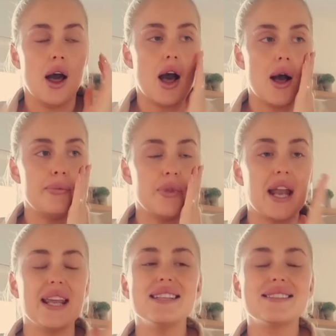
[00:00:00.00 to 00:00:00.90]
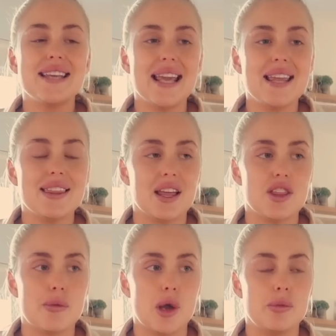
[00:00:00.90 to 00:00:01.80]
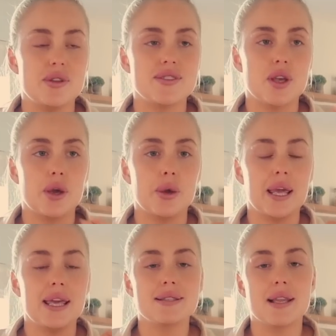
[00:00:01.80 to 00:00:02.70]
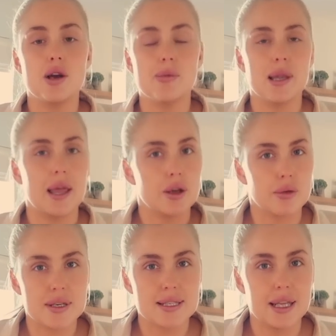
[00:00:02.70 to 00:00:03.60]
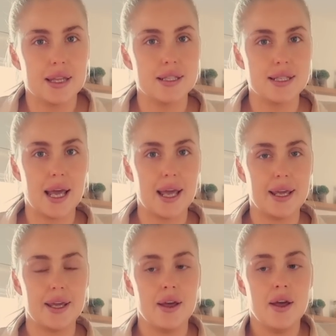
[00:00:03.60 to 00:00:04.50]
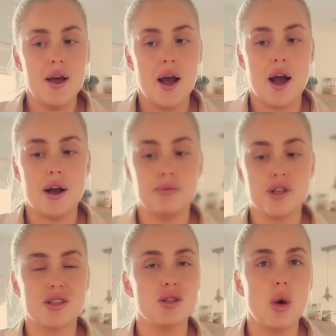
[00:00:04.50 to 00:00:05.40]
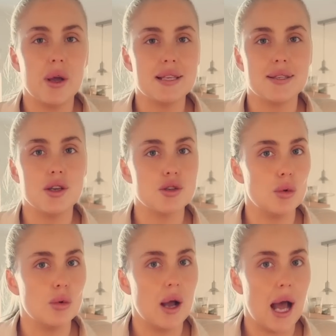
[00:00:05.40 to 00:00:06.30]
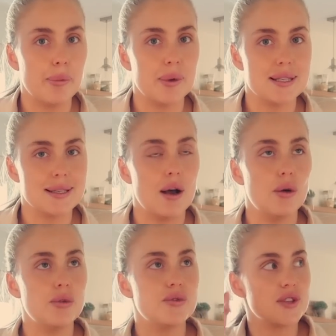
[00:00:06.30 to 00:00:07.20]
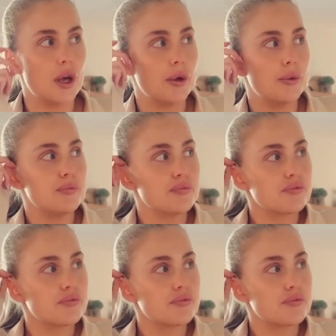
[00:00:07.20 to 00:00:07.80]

um and he is teething at the moment, so he is a little bit like grizzly in the day, um just not his usual happy self. So